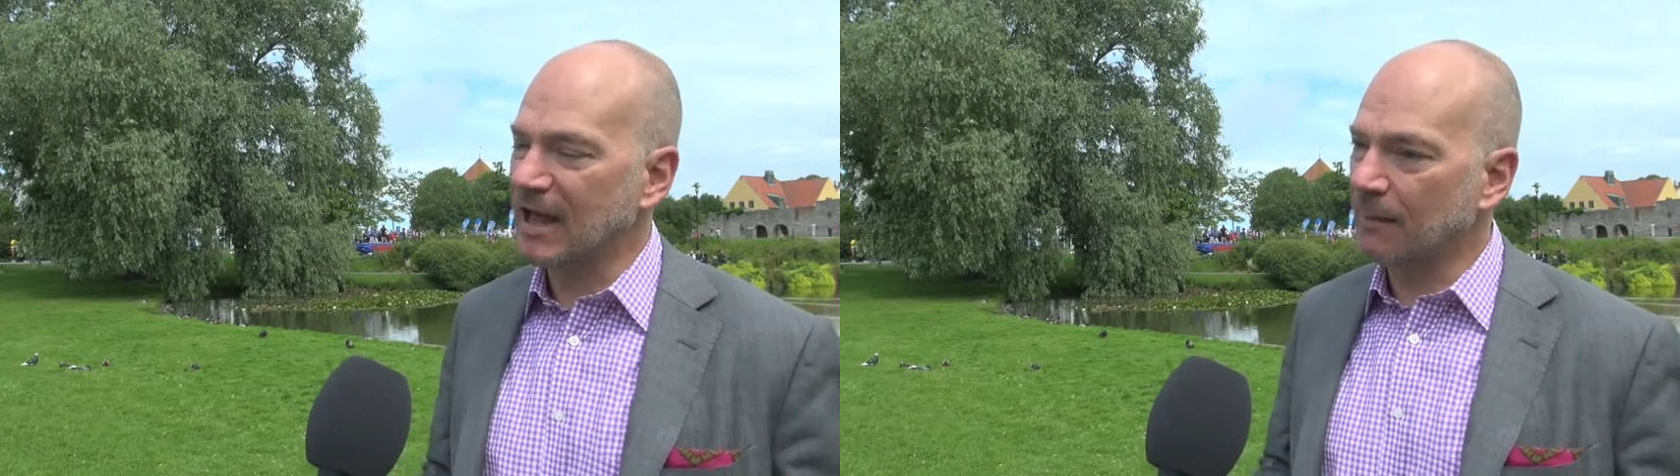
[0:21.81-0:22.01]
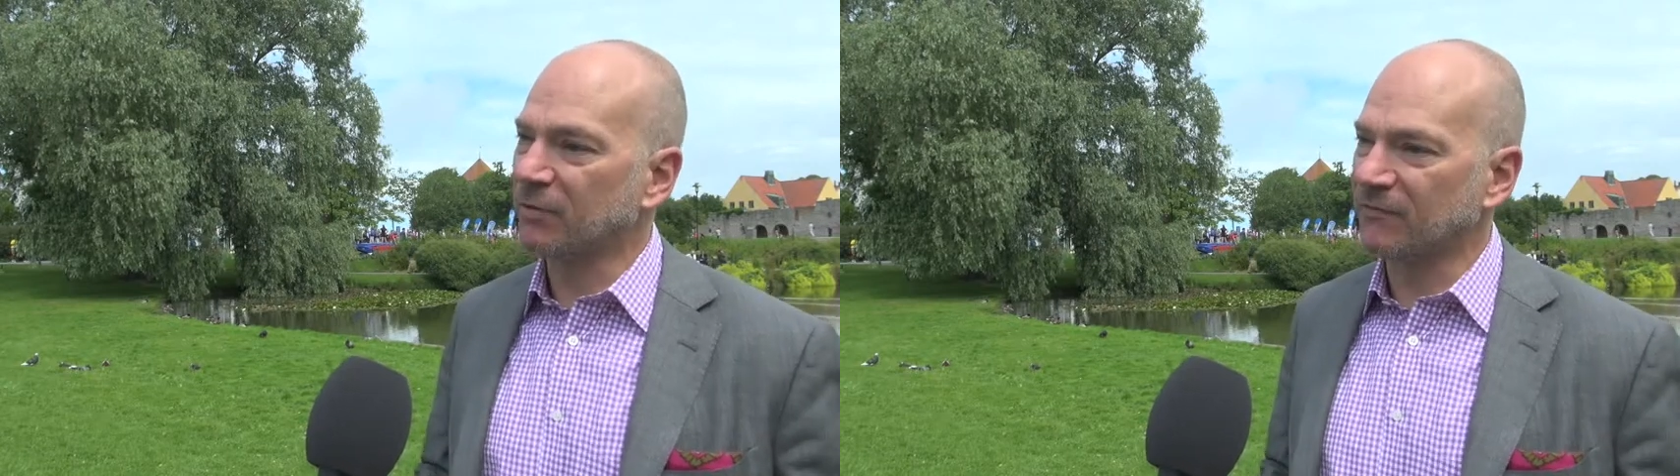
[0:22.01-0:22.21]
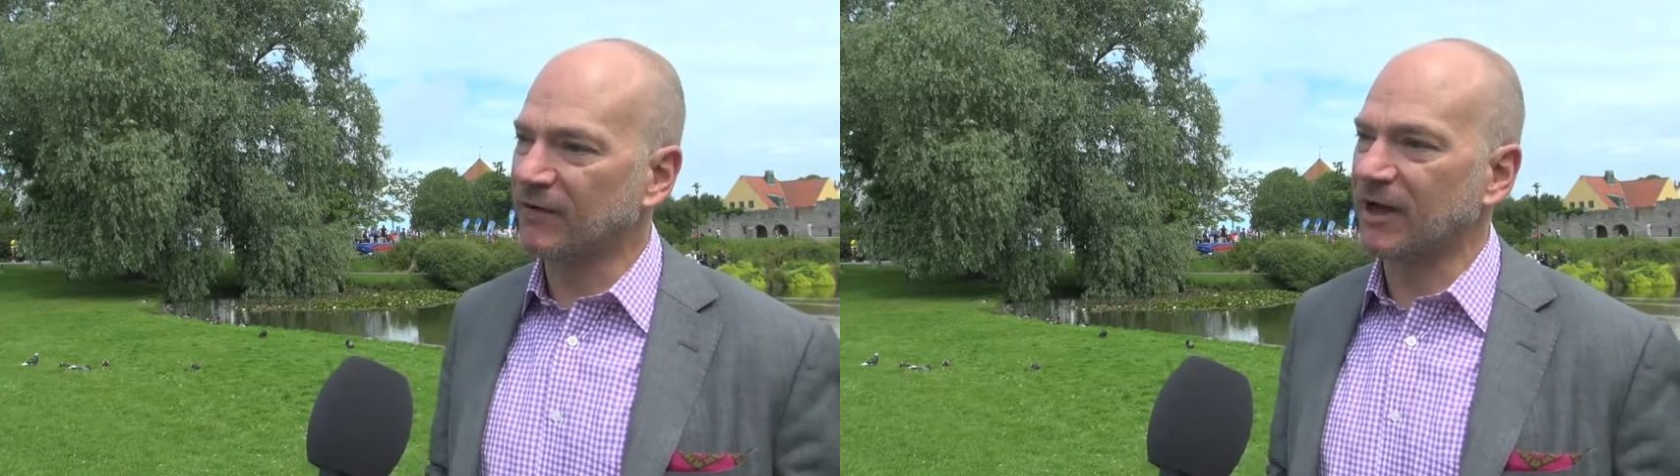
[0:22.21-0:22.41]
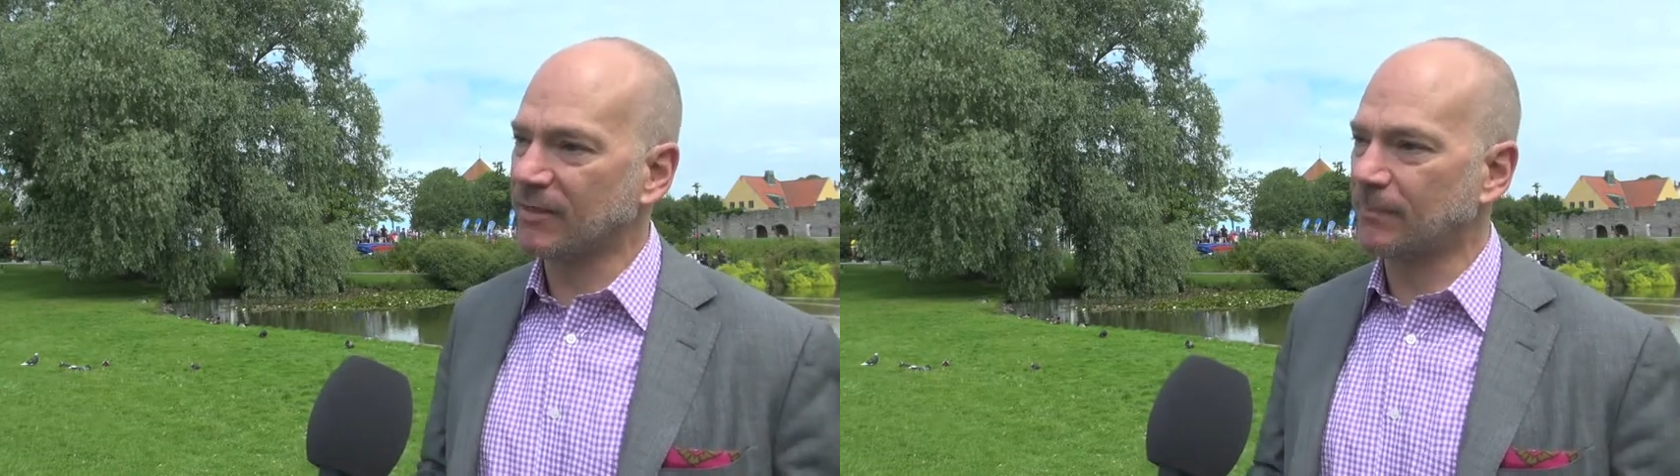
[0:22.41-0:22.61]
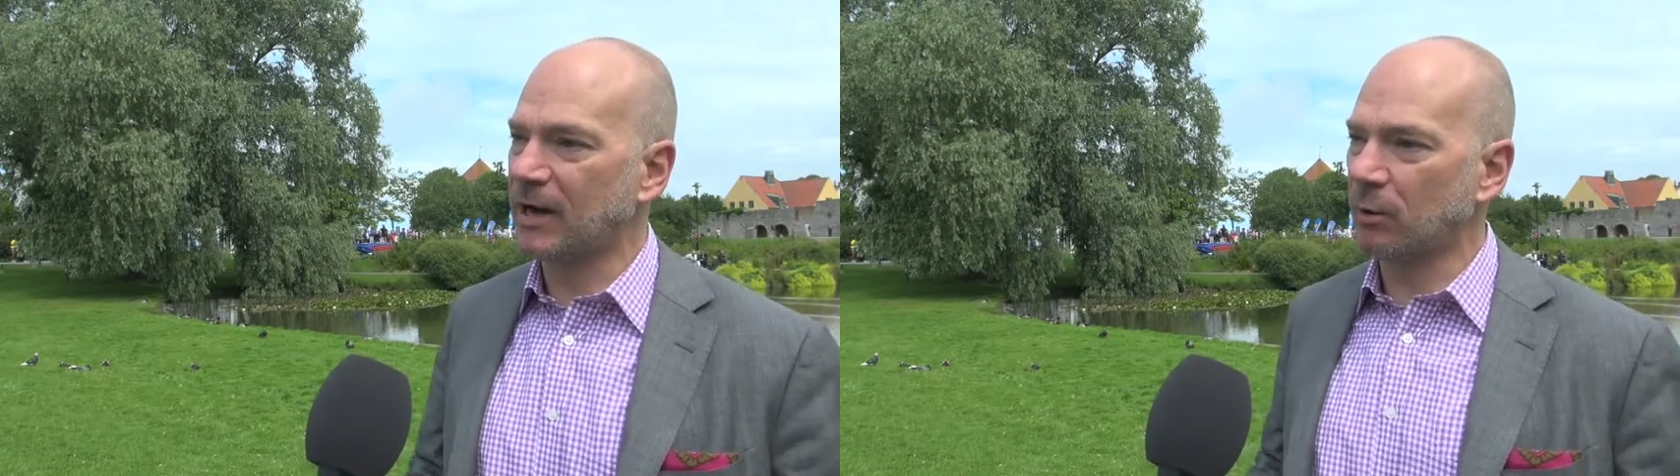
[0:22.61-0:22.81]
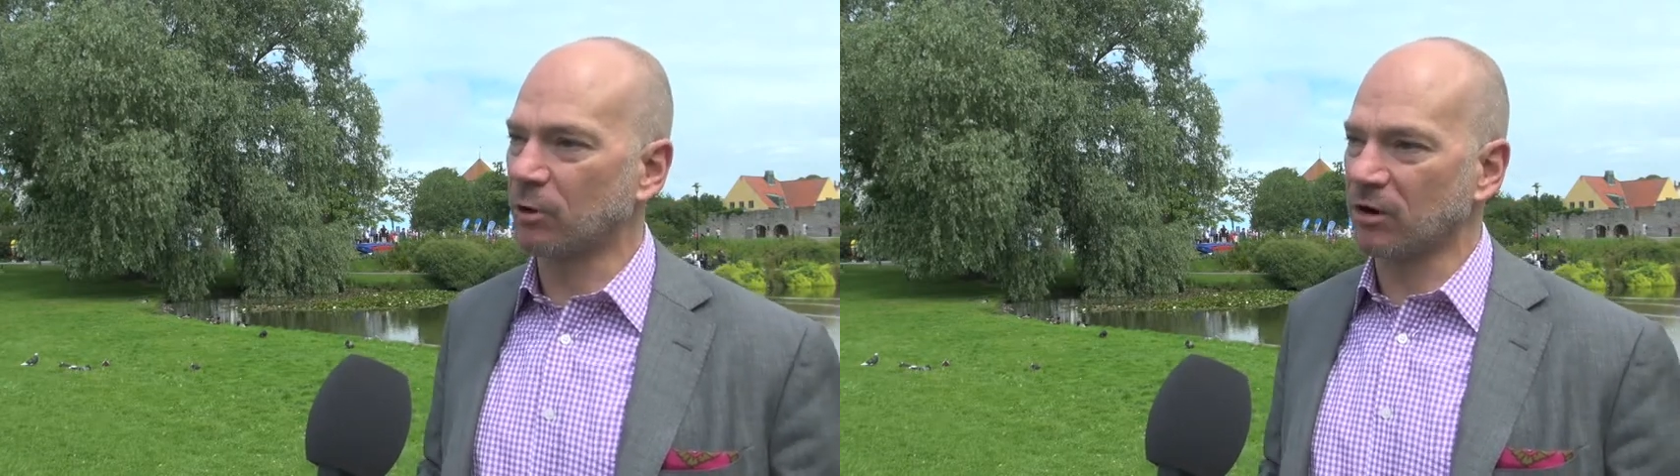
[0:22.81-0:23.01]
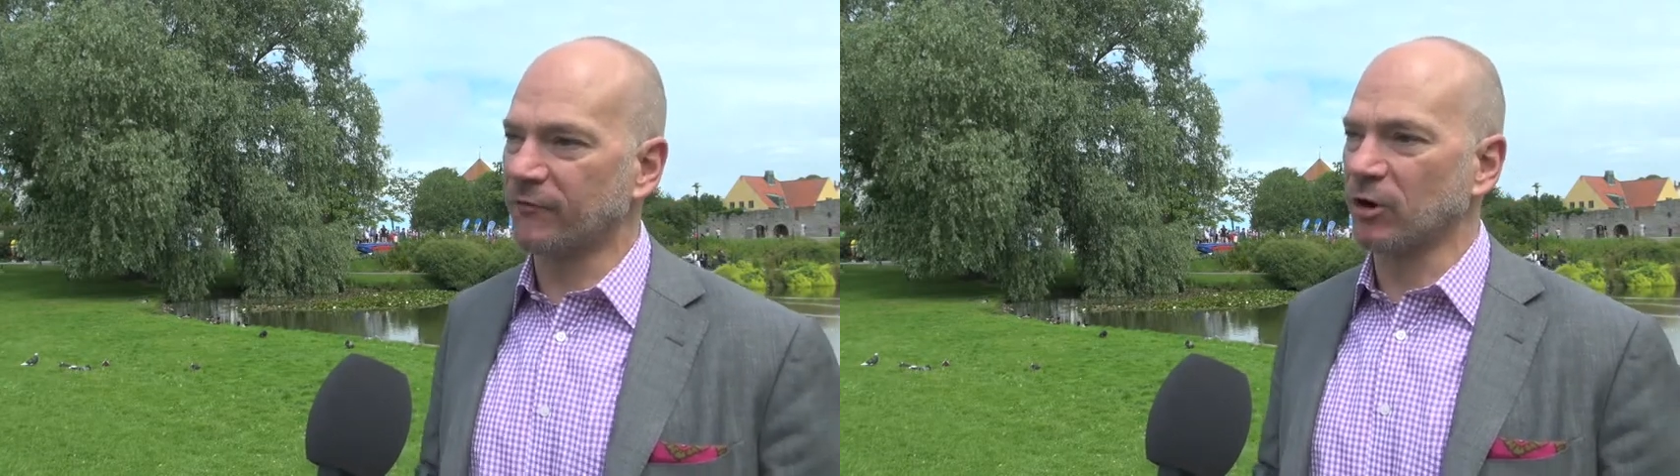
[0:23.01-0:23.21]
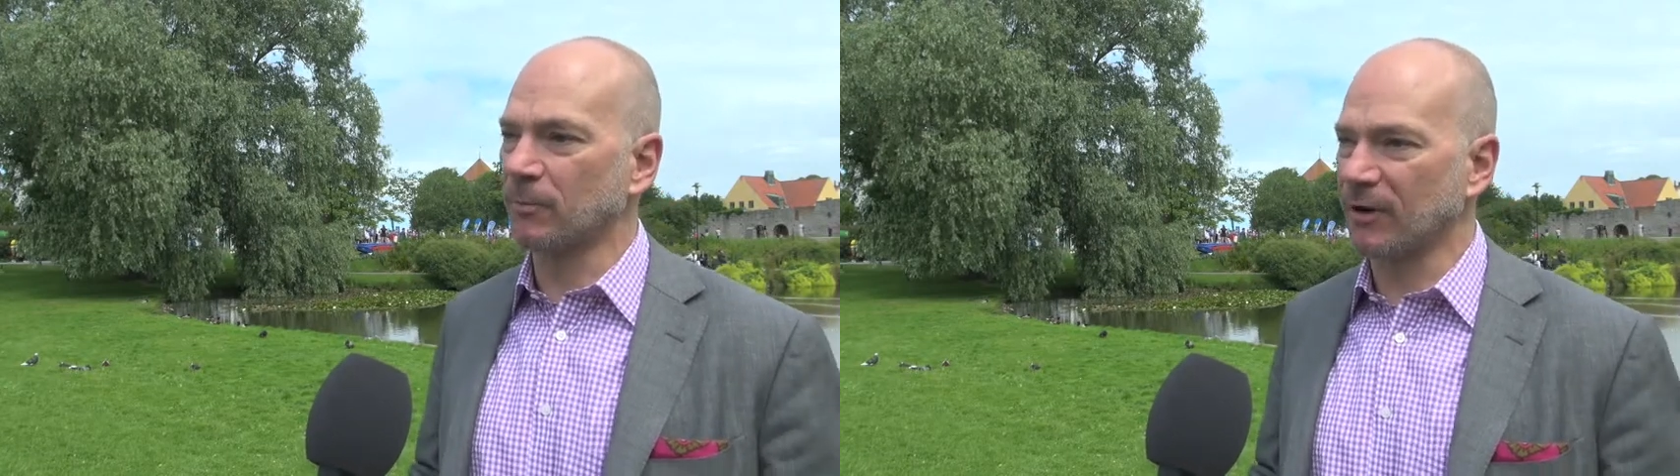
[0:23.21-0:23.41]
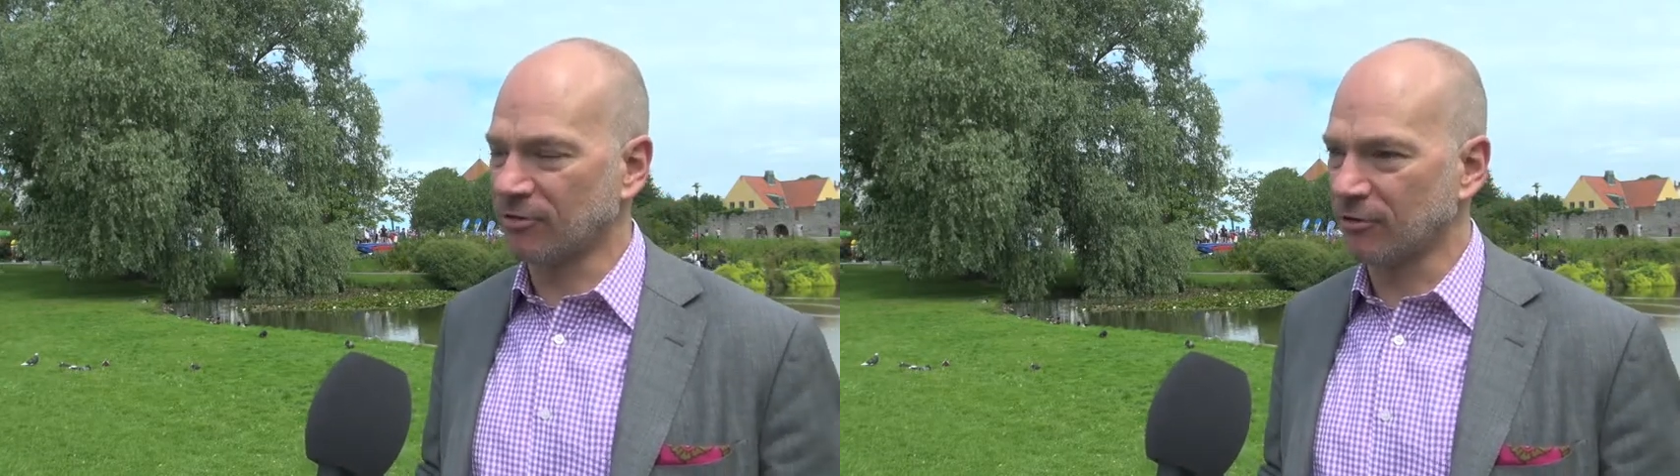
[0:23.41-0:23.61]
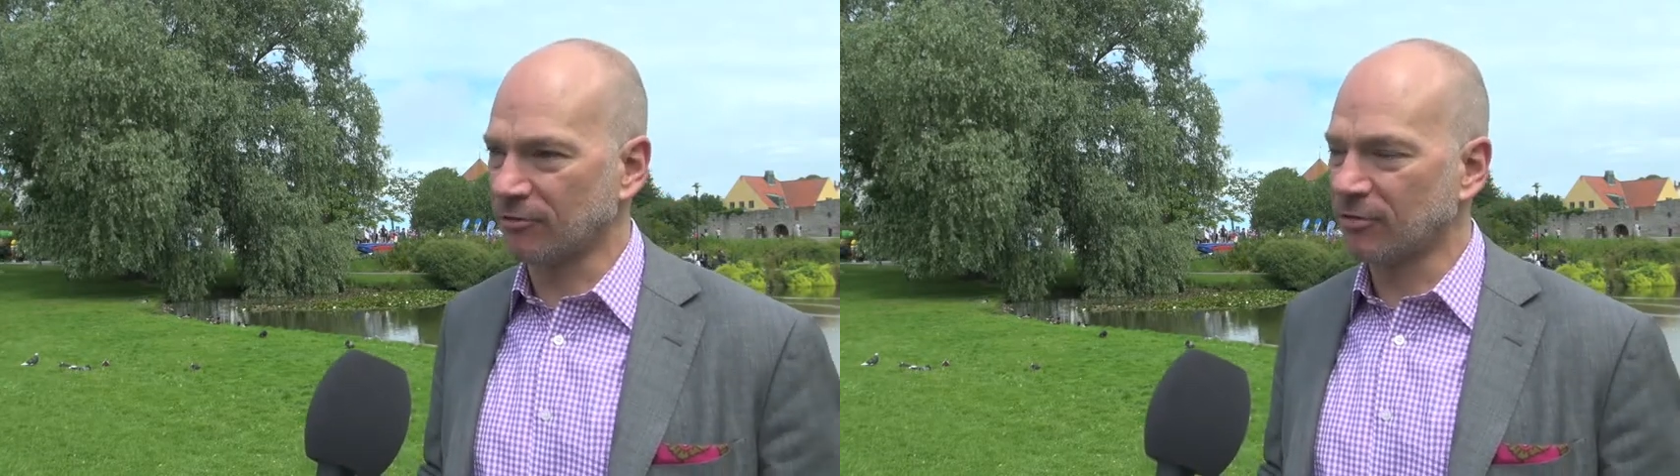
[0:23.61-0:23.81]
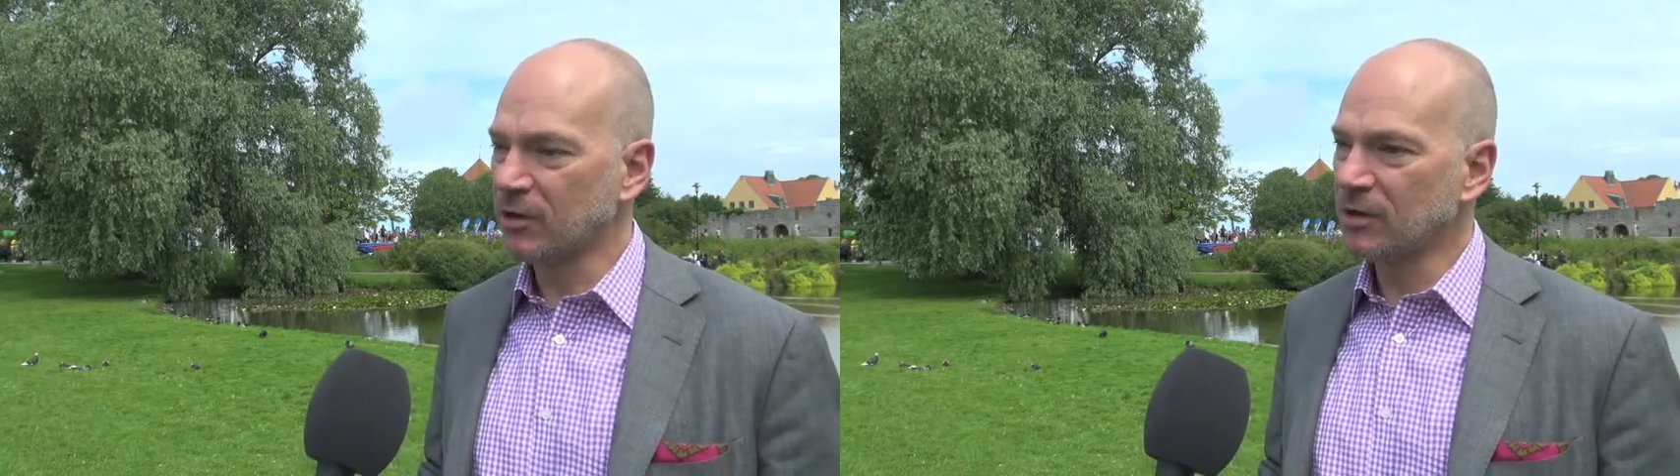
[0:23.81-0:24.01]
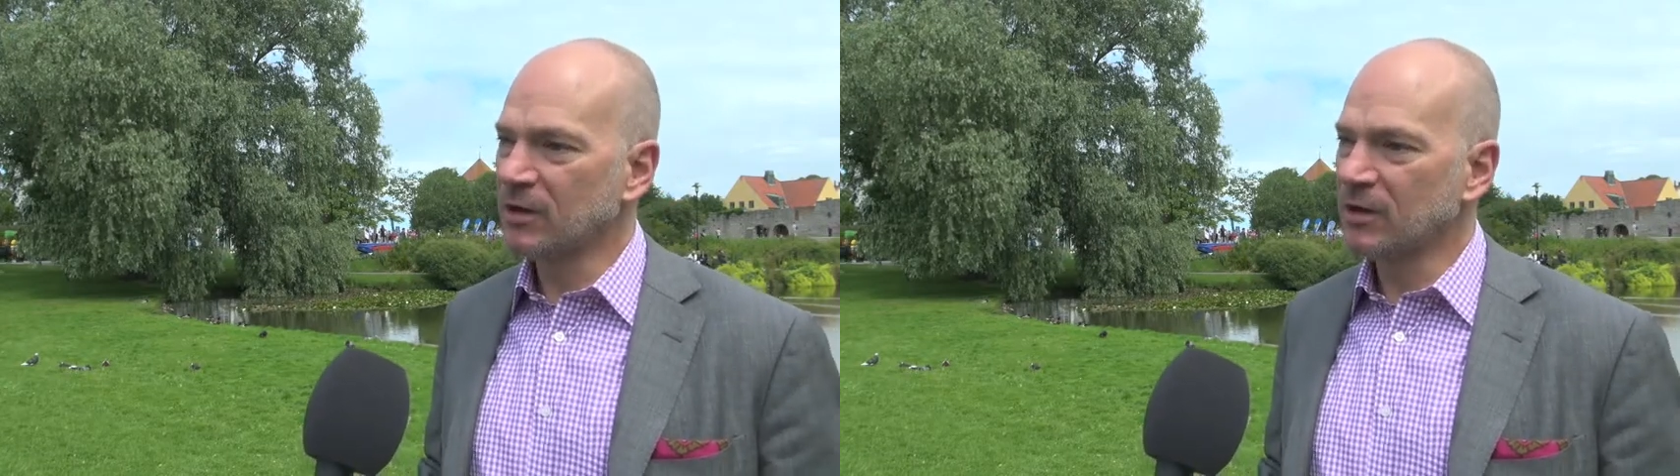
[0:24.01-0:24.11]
amplified the power of our muscles.